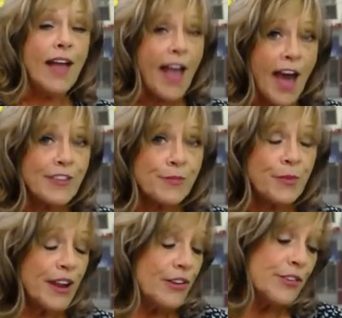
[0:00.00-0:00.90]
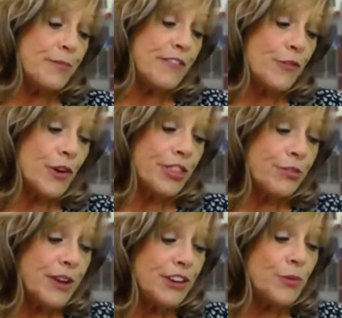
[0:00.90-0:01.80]
at Sprinkles before
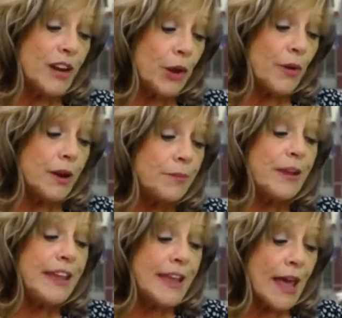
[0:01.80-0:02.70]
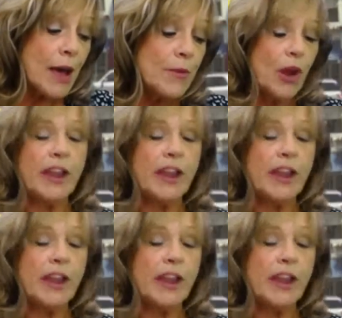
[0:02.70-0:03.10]
3:21 p.m.